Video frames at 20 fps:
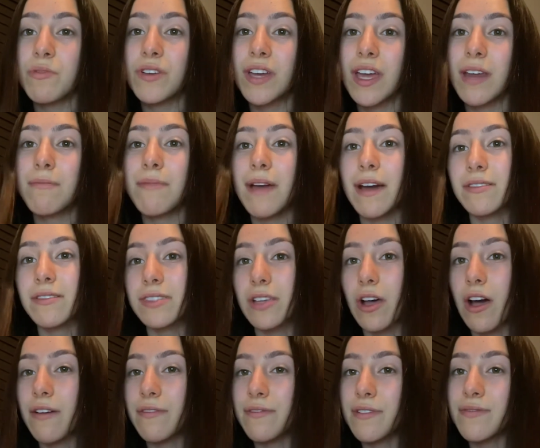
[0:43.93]
can bounce
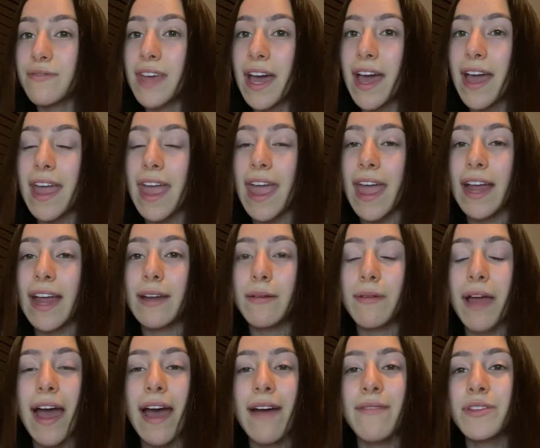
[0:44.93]
off of that and
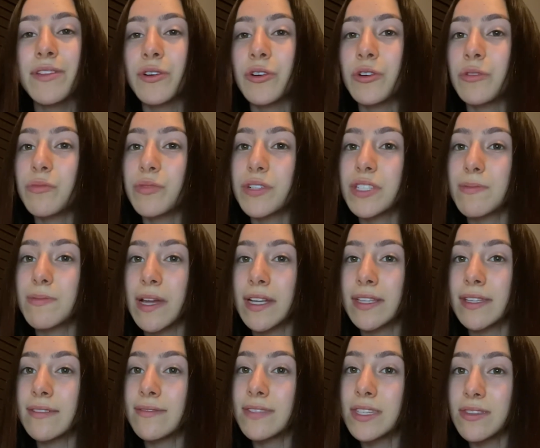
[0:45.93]
have their own
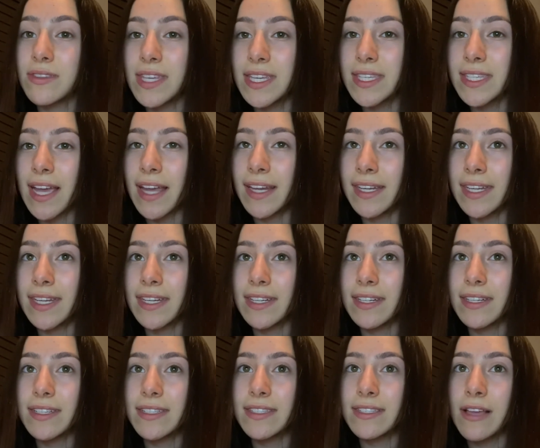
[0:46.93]
perspective to these
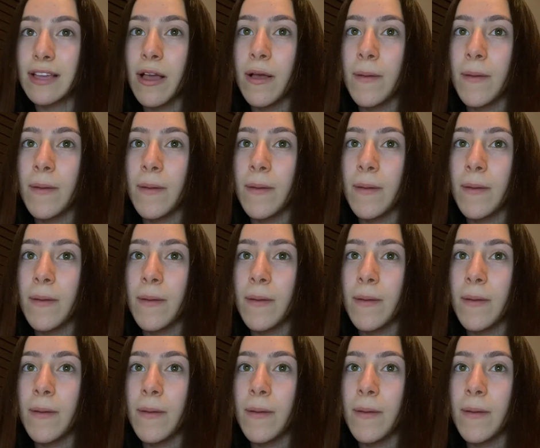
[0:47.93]
ideas.